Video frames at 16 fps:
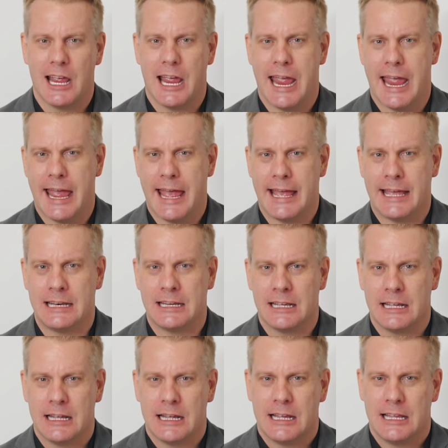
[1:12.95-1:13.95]
And
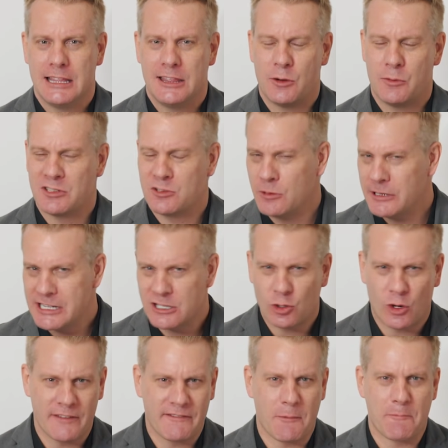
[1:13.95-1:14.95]
there was really sort of